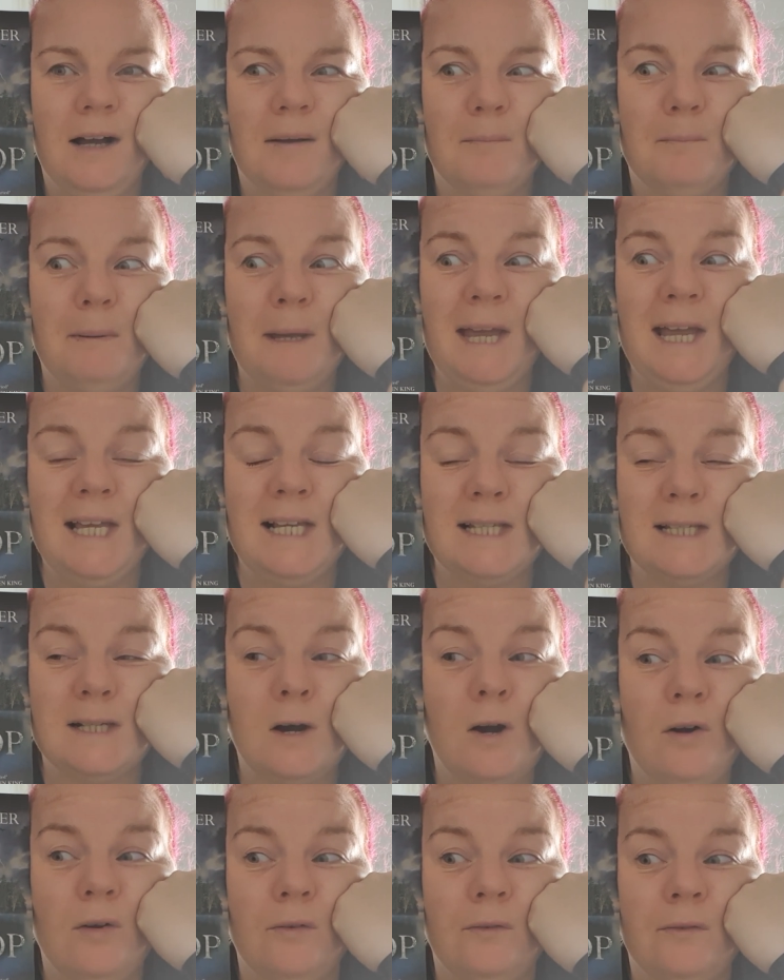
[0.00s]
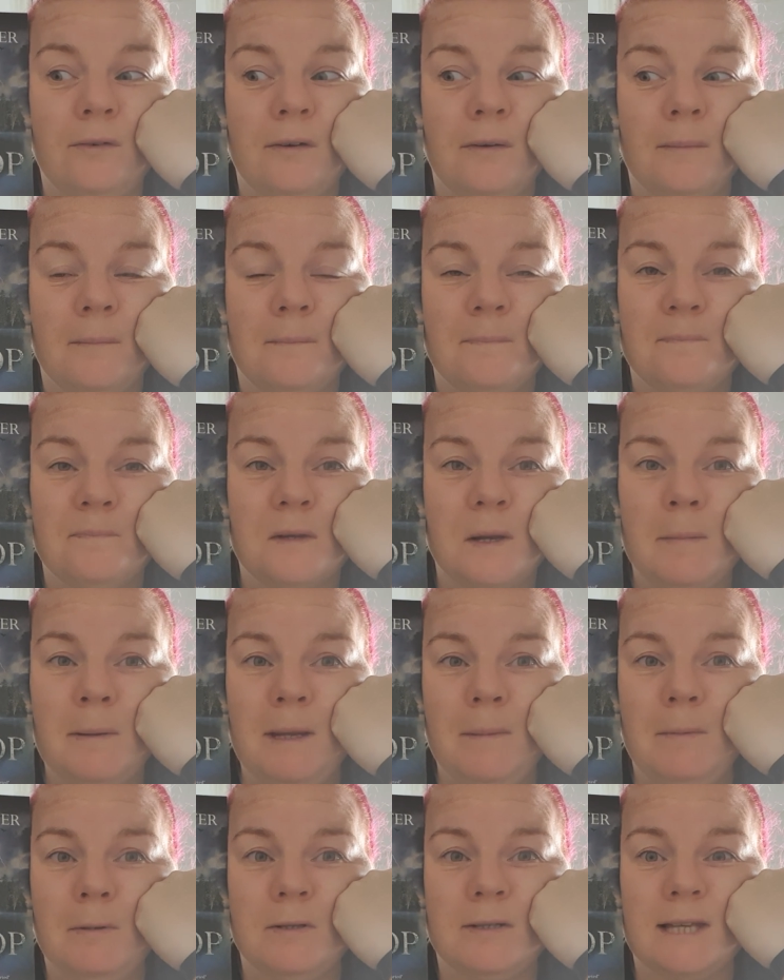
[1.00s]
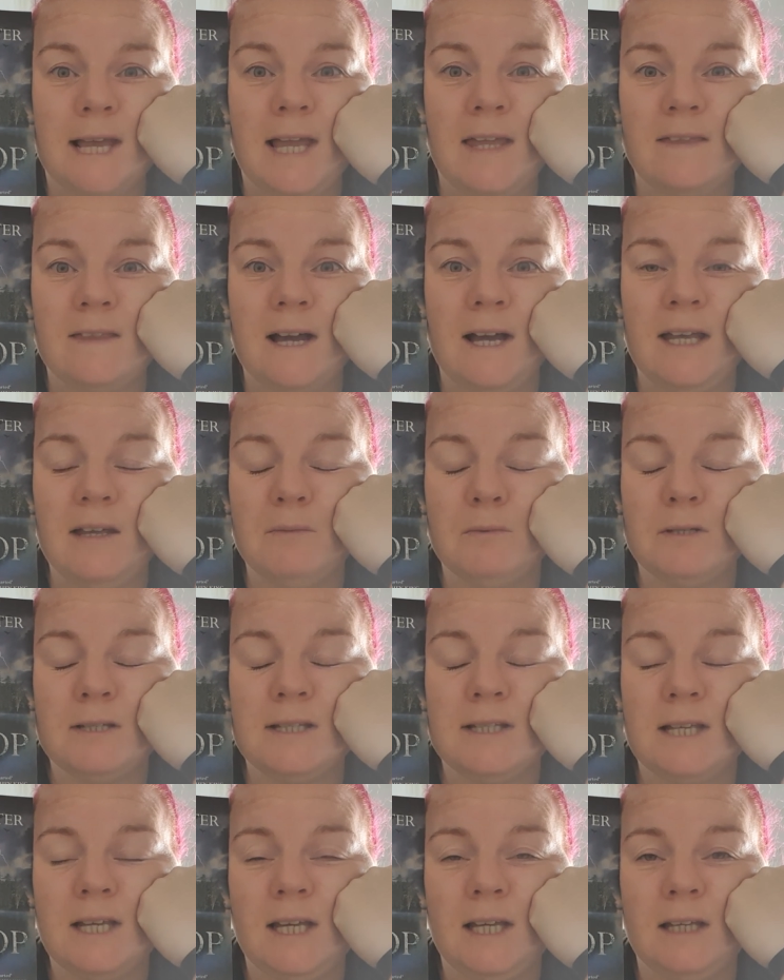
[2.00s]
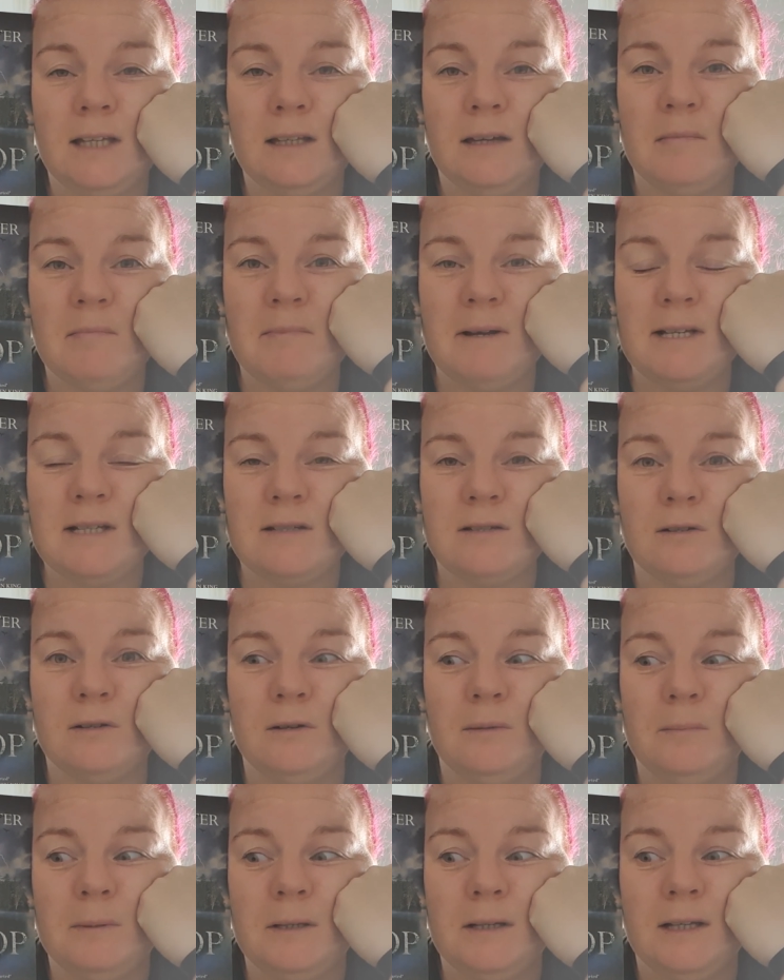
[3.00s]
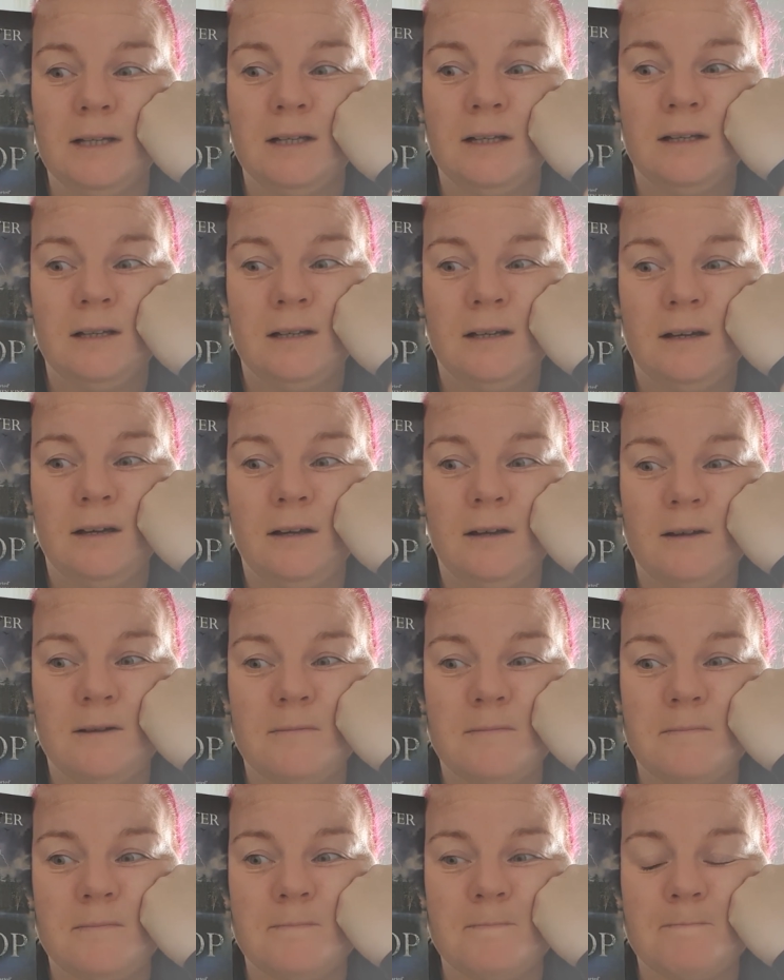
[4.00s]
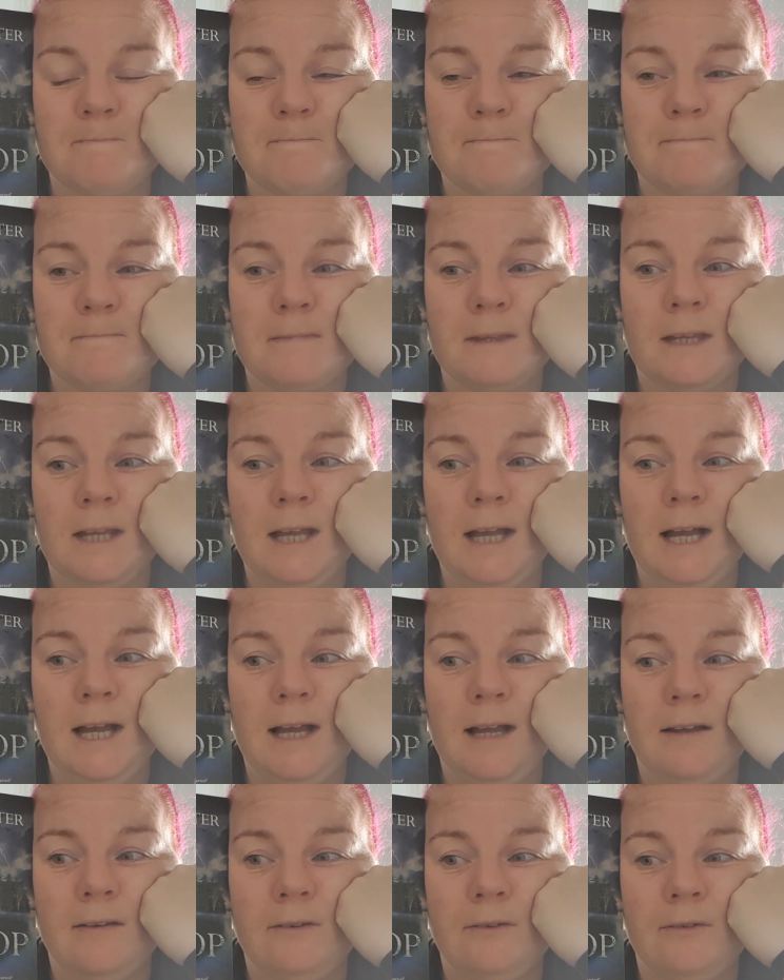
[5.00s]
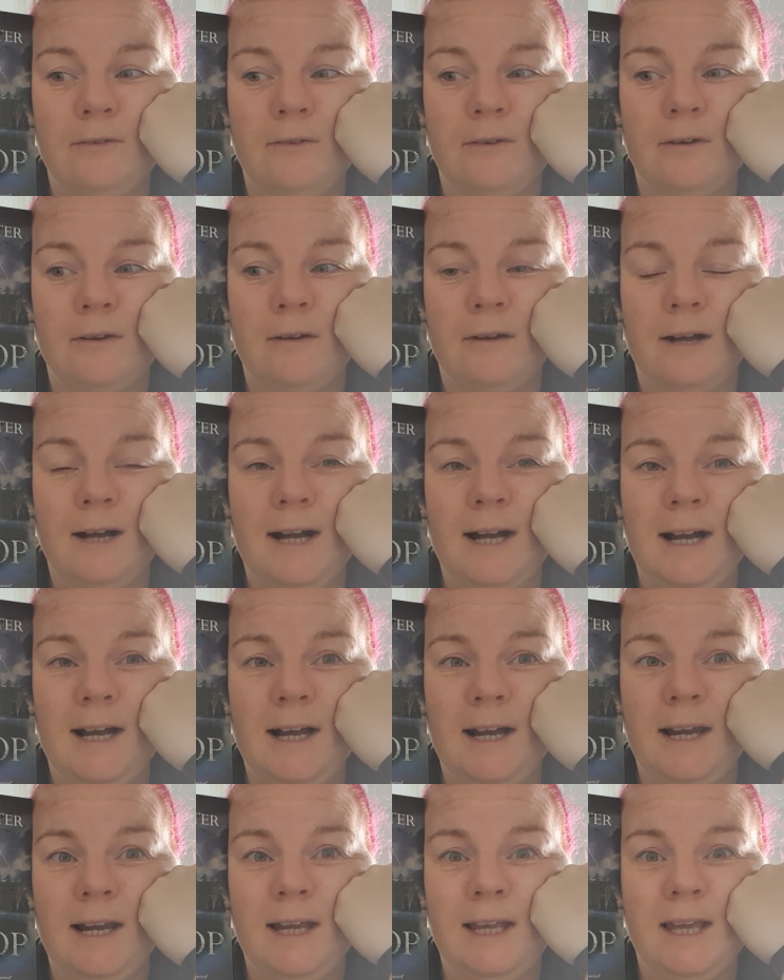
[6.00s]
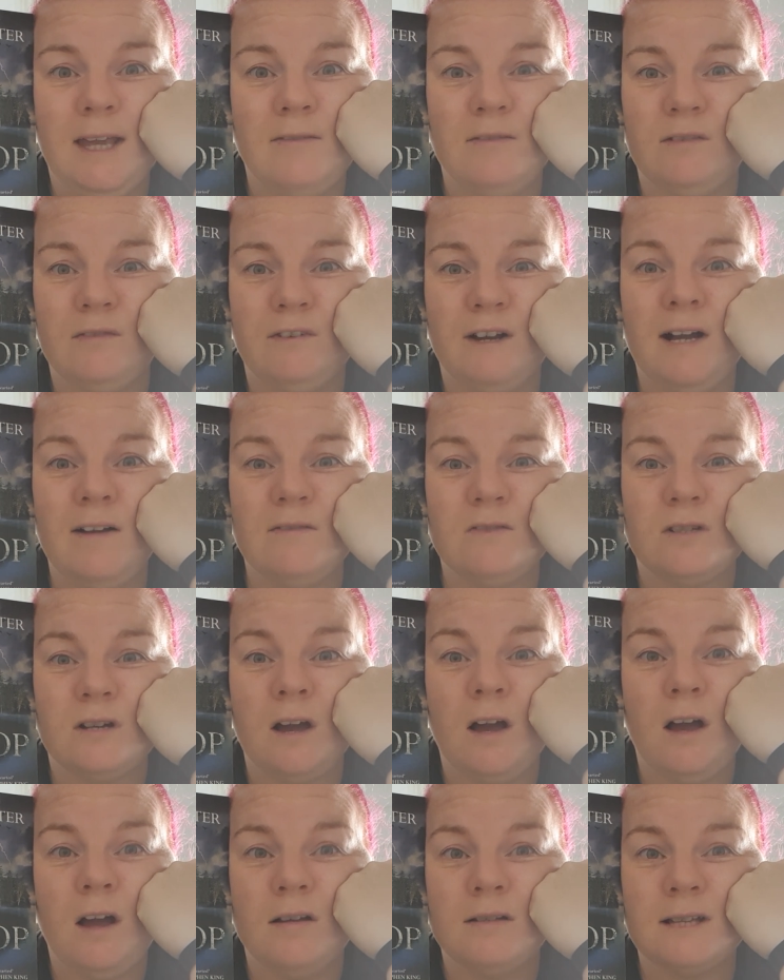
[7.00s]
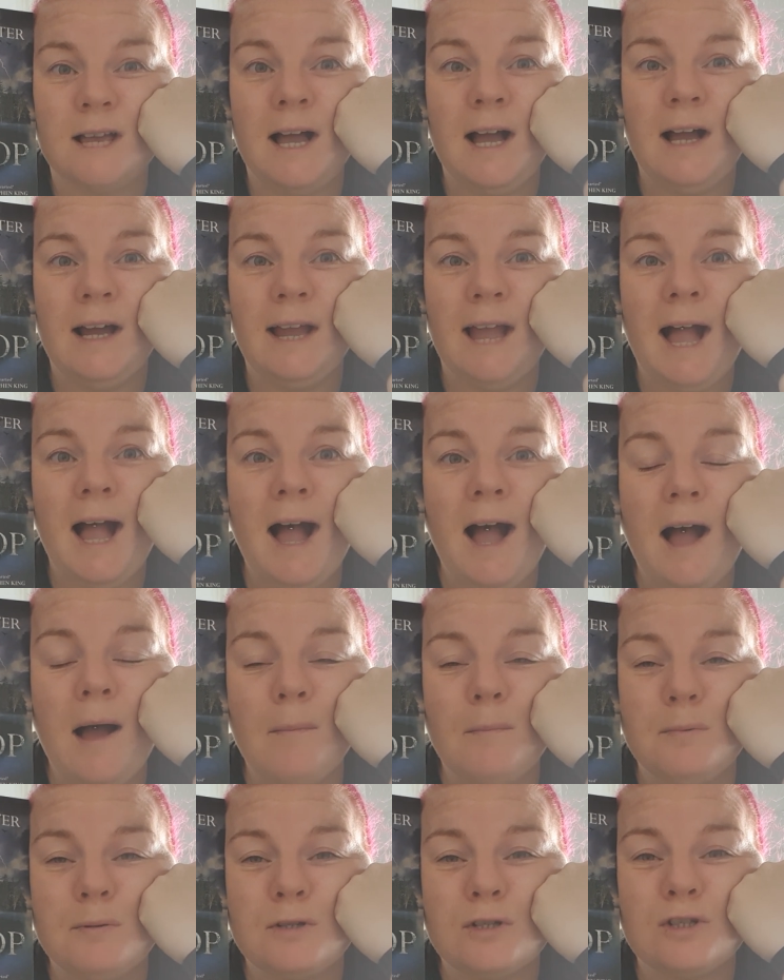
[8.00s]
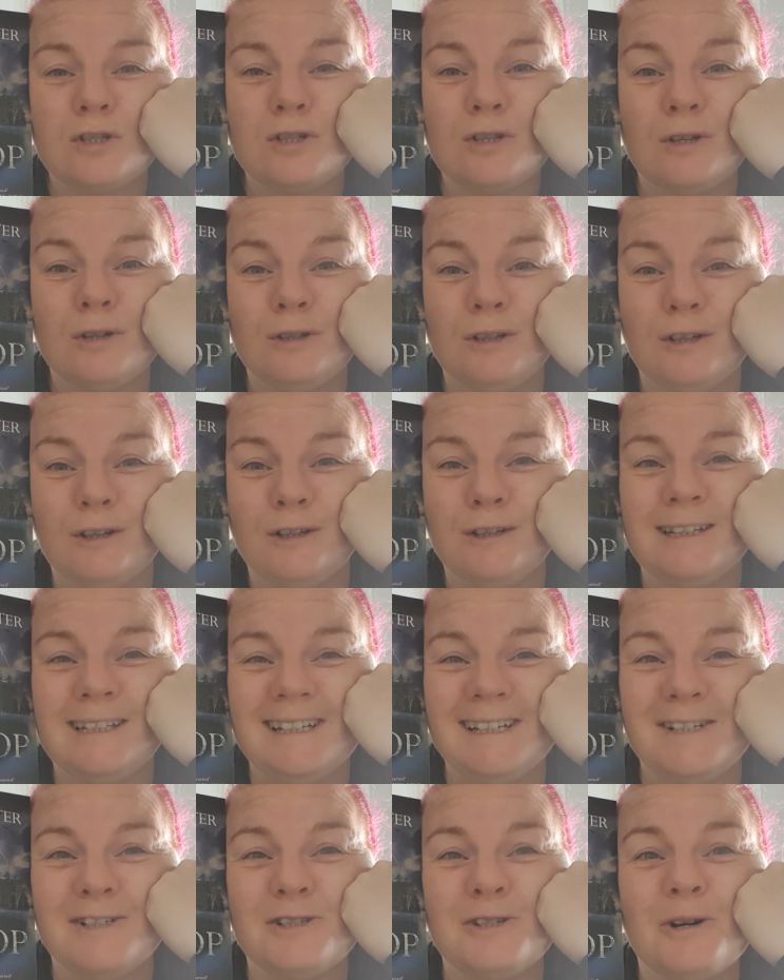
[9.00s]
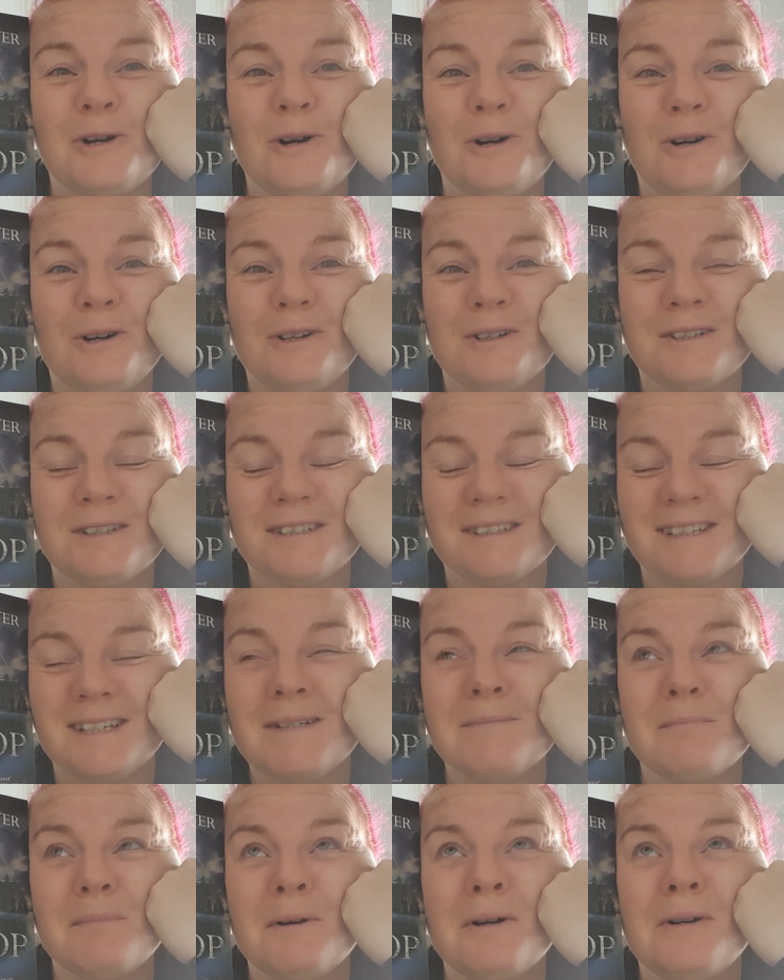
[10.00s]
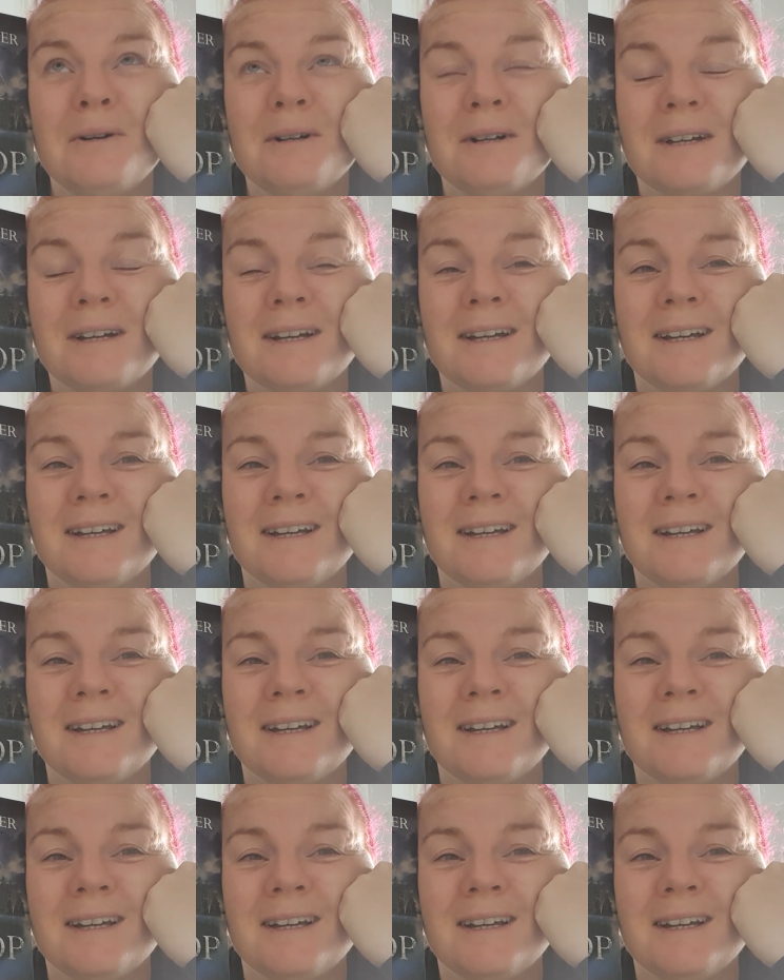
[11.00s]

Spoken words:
based on people saying that it was sick and messed up, and I gave it 5 stars. I absolutely adored this book.